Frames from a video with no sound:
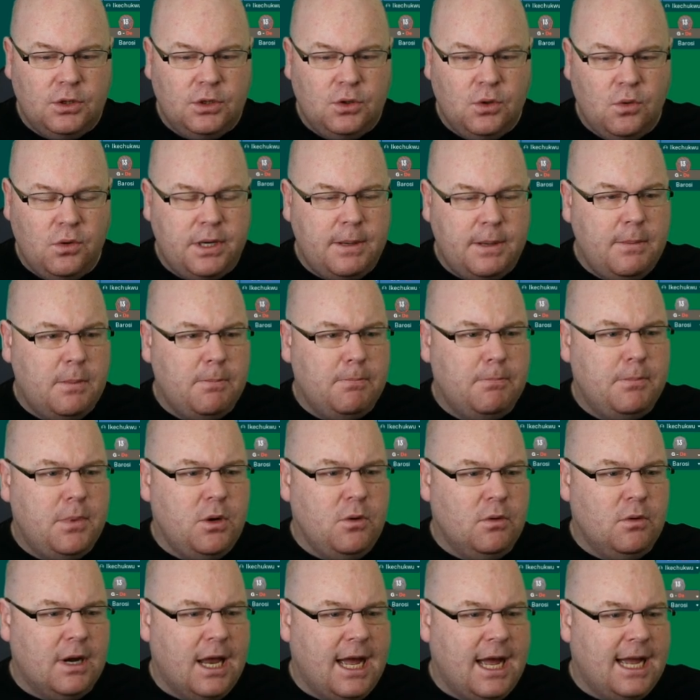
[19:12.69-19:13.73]
Jordi
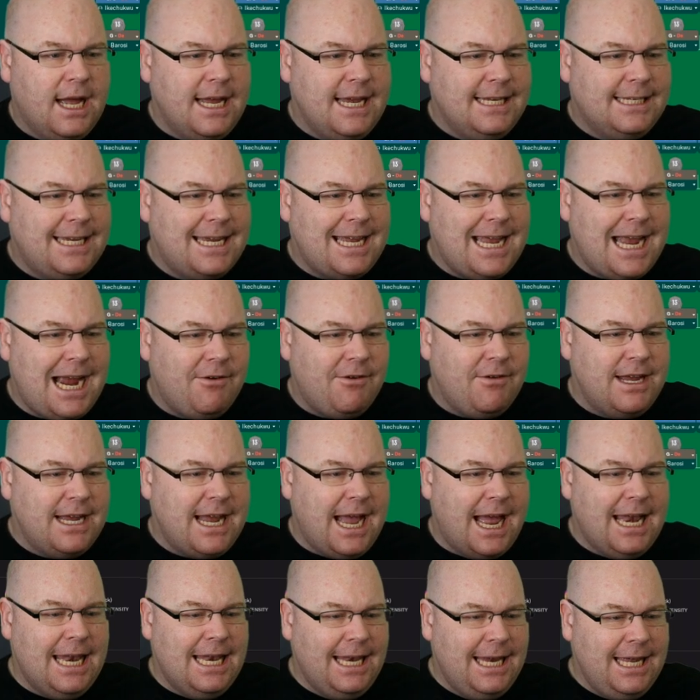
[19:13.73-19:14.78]
Mboula is carrying
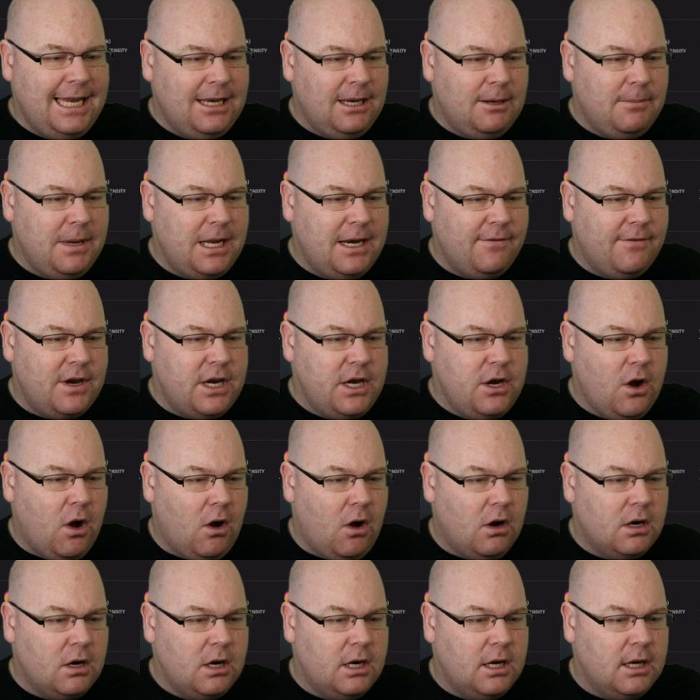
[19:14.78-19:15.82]
a little bit of a
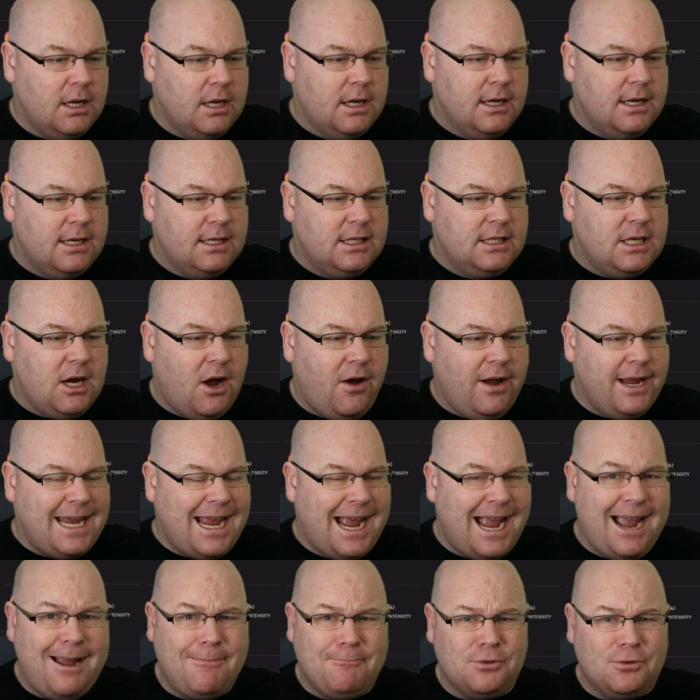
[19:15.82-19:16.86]
knock. Tight
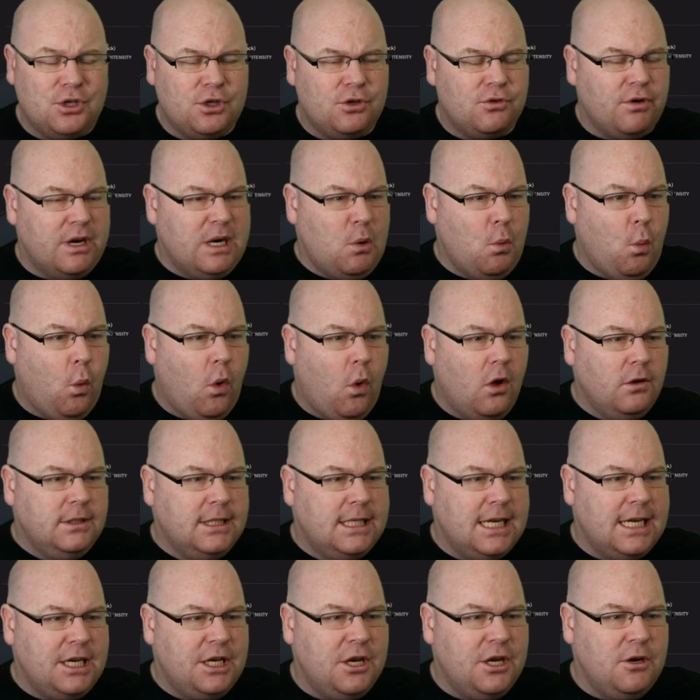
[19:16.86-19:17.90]
hamstring, one
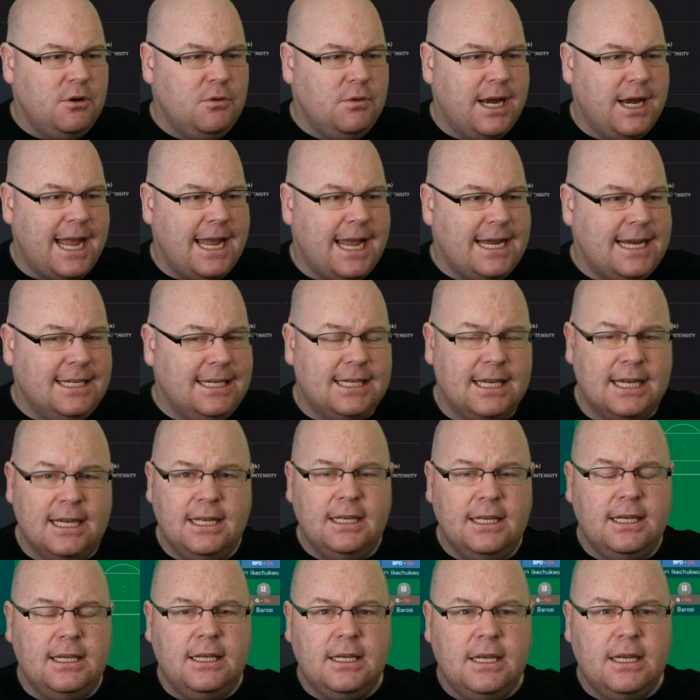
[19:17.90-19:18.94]
to two days.
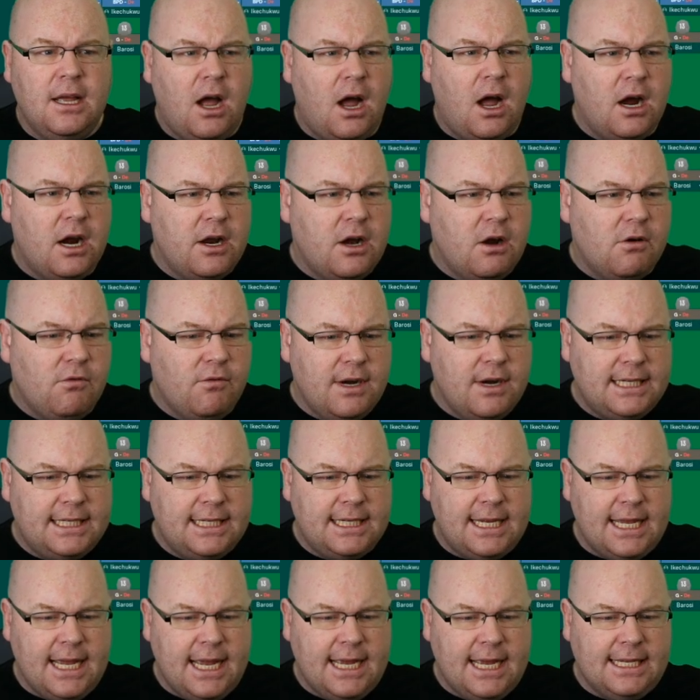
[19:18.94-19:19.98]
I'm going to
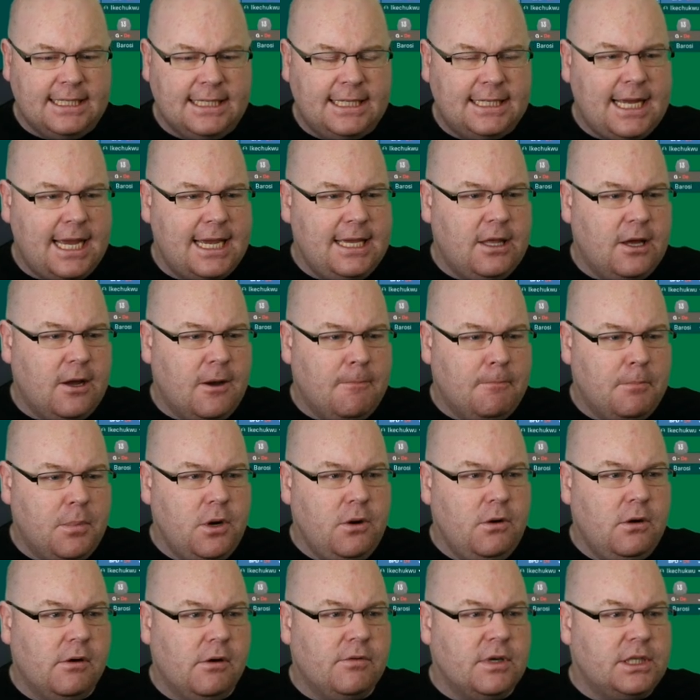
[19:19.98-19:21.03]
risk it and say that
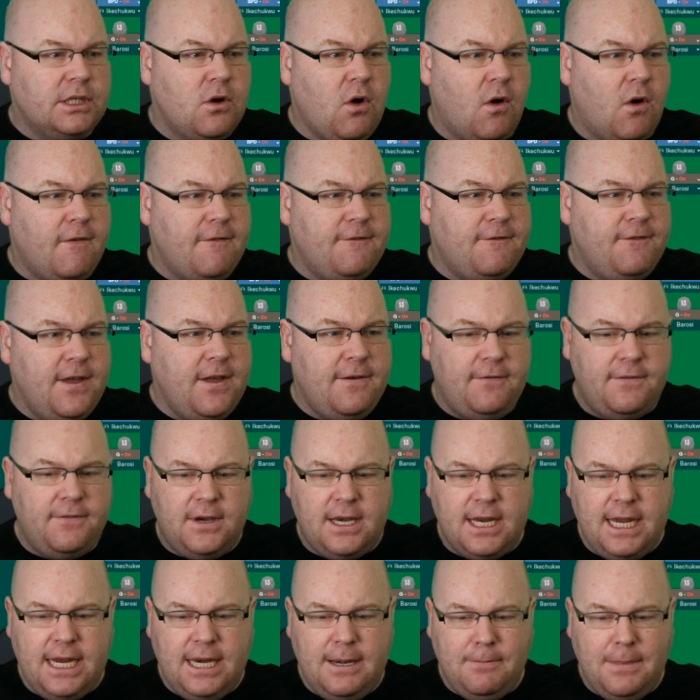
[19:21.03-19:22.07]
Mboula has got
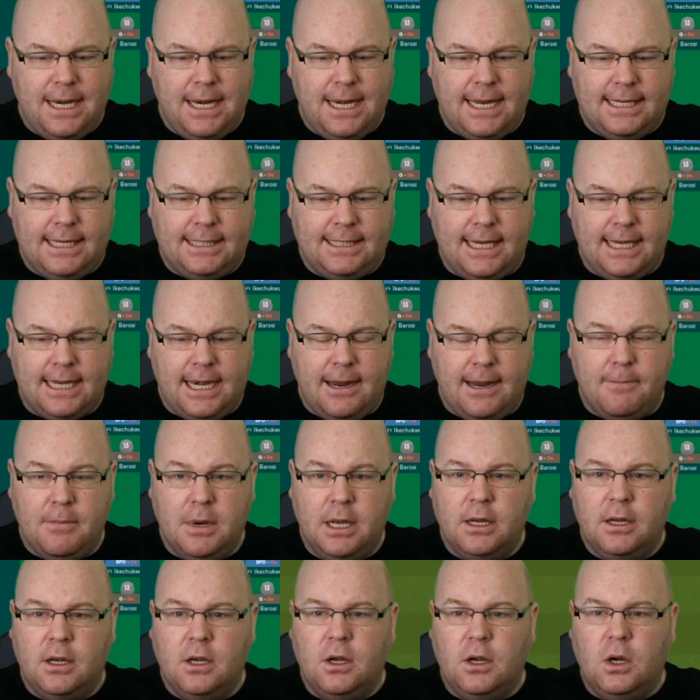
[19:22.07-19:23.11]
fifteen minutes in him.
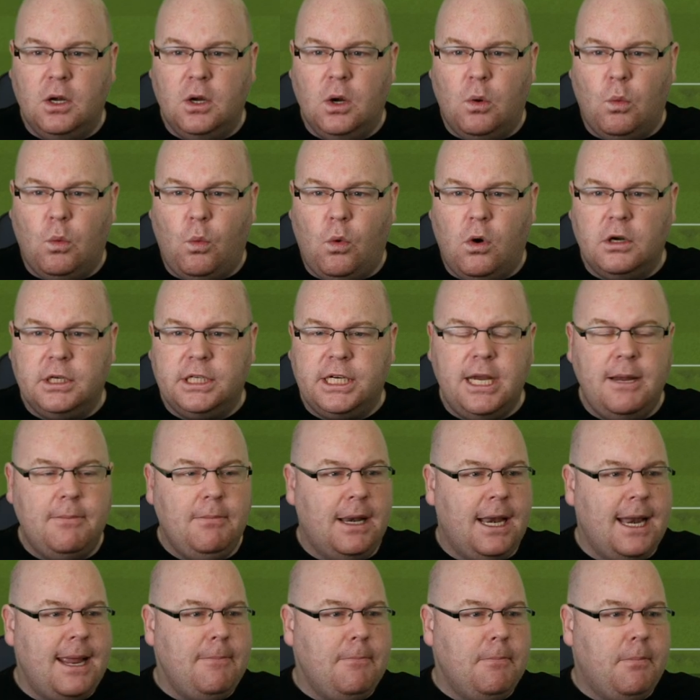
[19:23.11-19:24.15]
Watch him
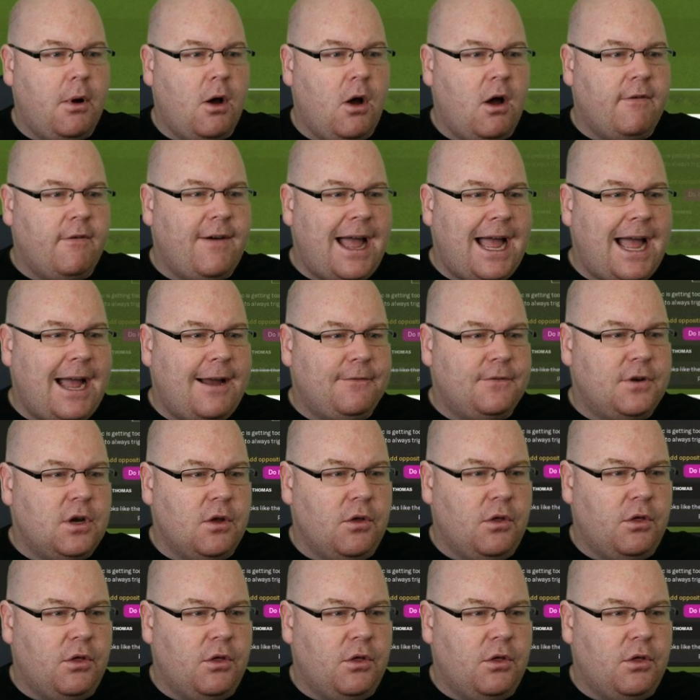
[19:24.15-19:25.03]
limp off after